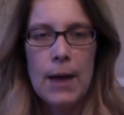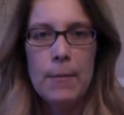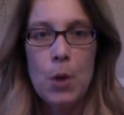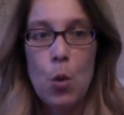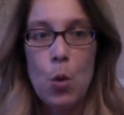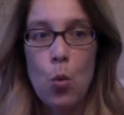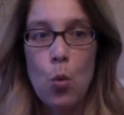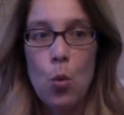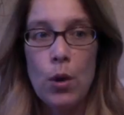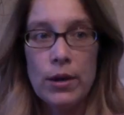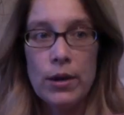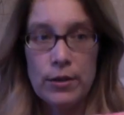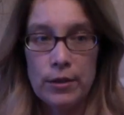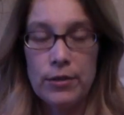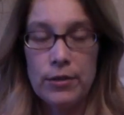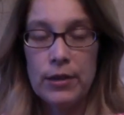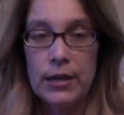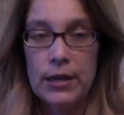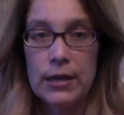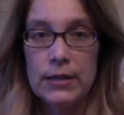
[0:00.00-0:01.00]
One of the
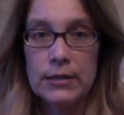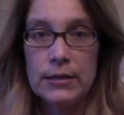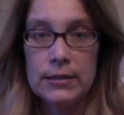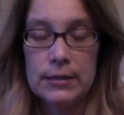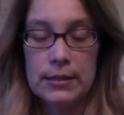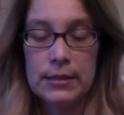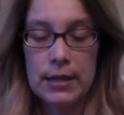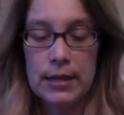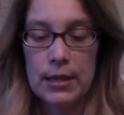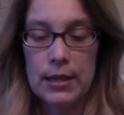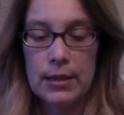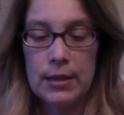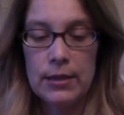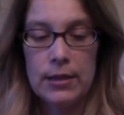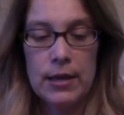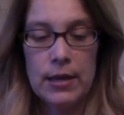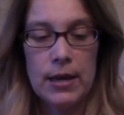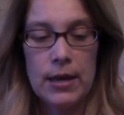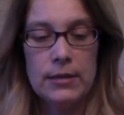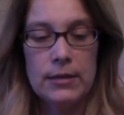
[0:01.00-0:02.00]
things
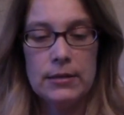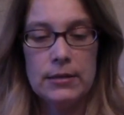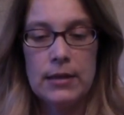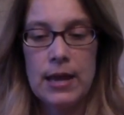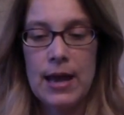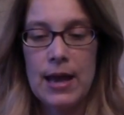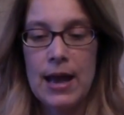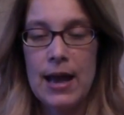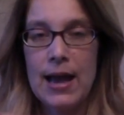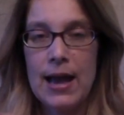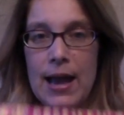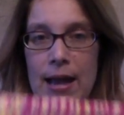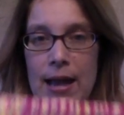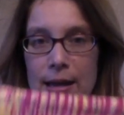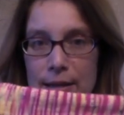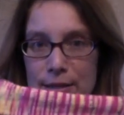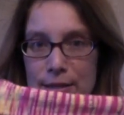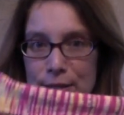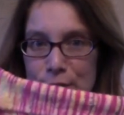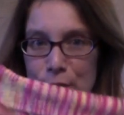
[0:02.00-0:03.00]
that
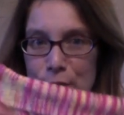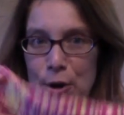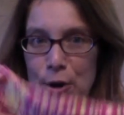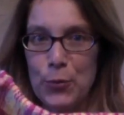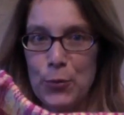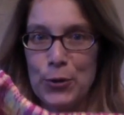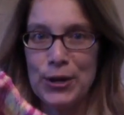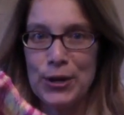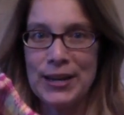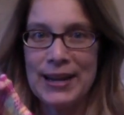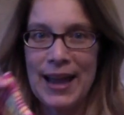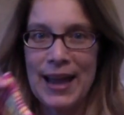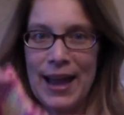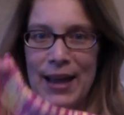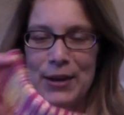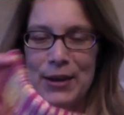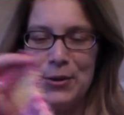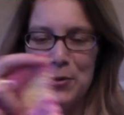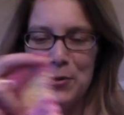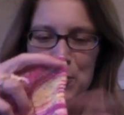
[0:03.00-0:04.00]
I started working
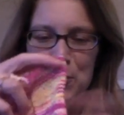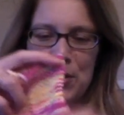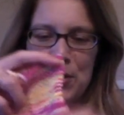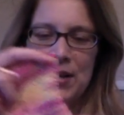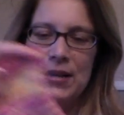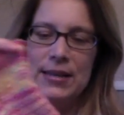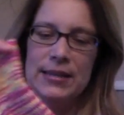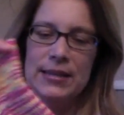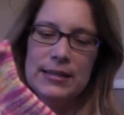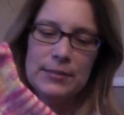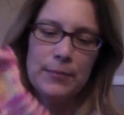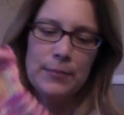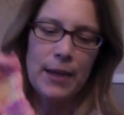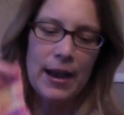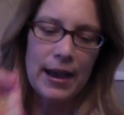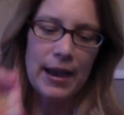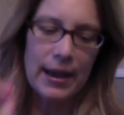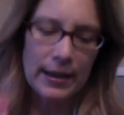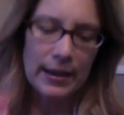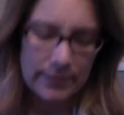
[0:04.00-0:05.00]
on was
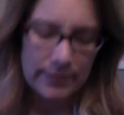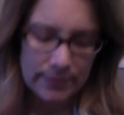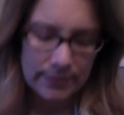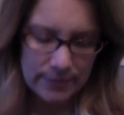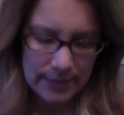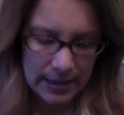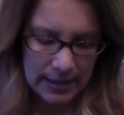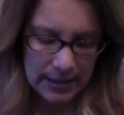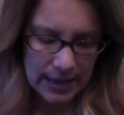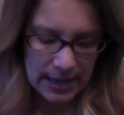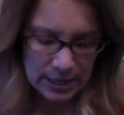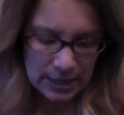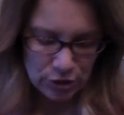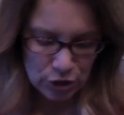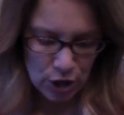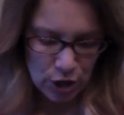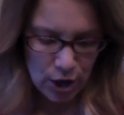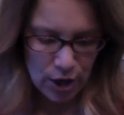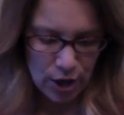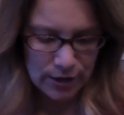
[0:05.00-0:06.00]
that
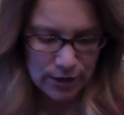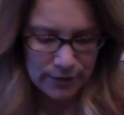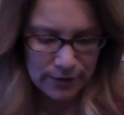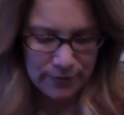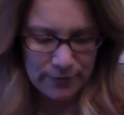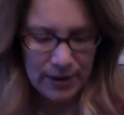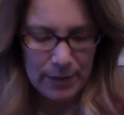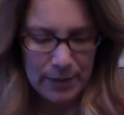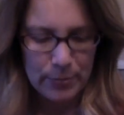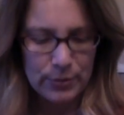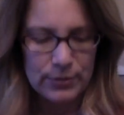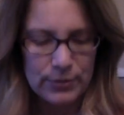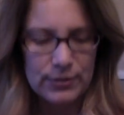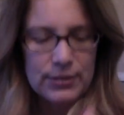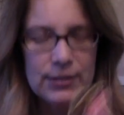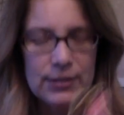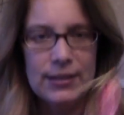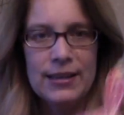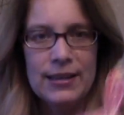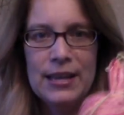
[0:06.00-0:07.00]
hedgehog
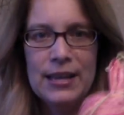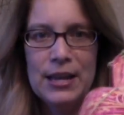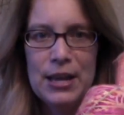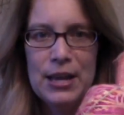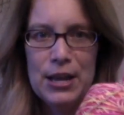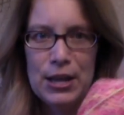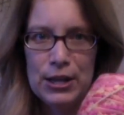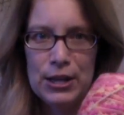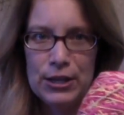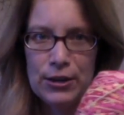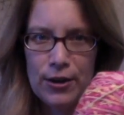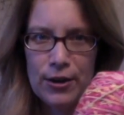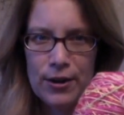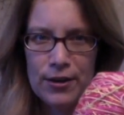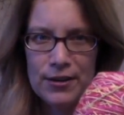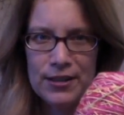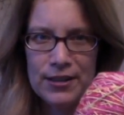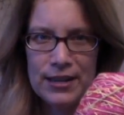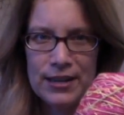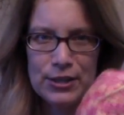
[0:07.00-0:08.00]
fibers
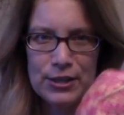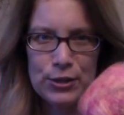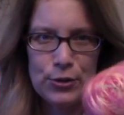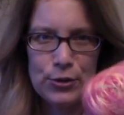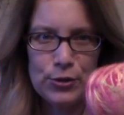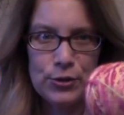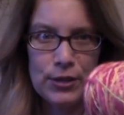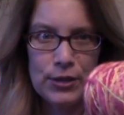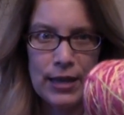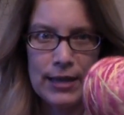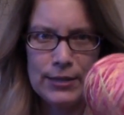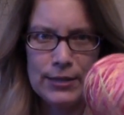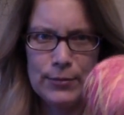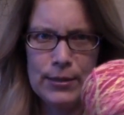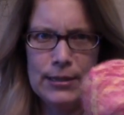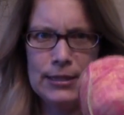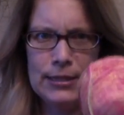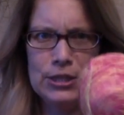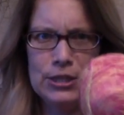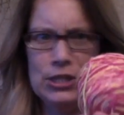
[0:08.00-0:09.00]
yarn that I showed you last
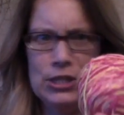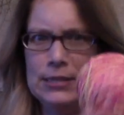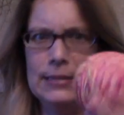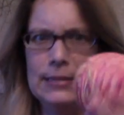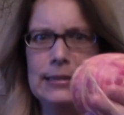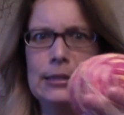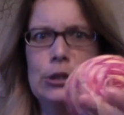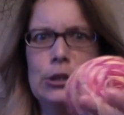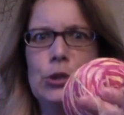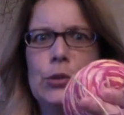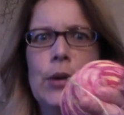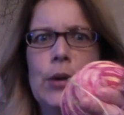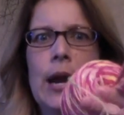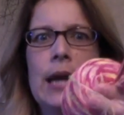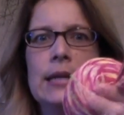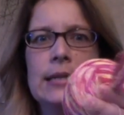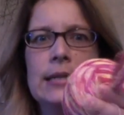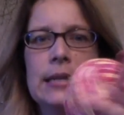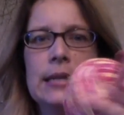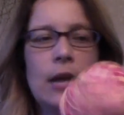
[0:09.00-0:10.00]
week. That's just
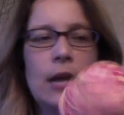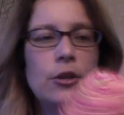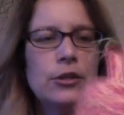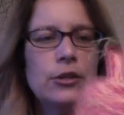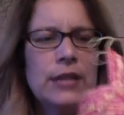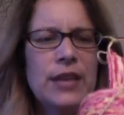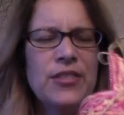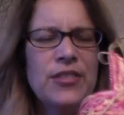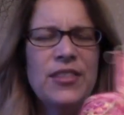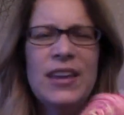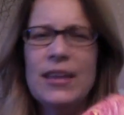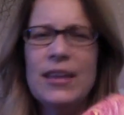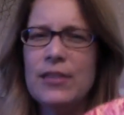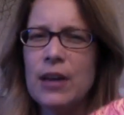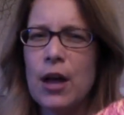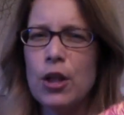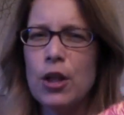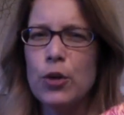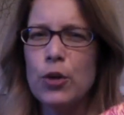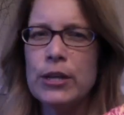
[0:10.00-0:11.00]
crazy colors. I think the
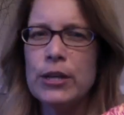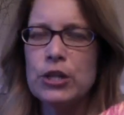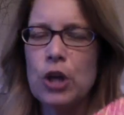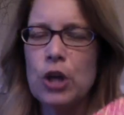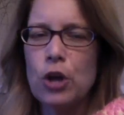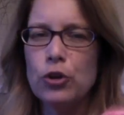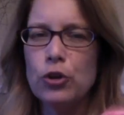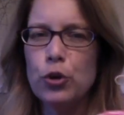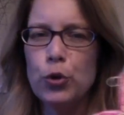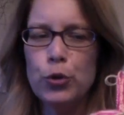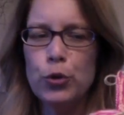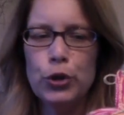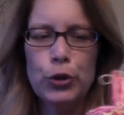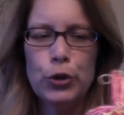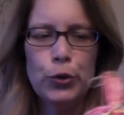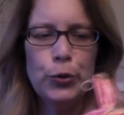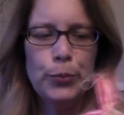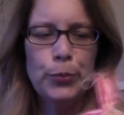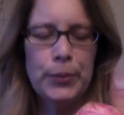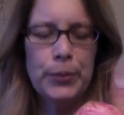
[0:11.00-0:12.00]
colorway is called Hula
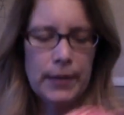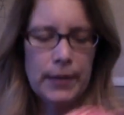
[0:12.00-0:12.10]
Hoop.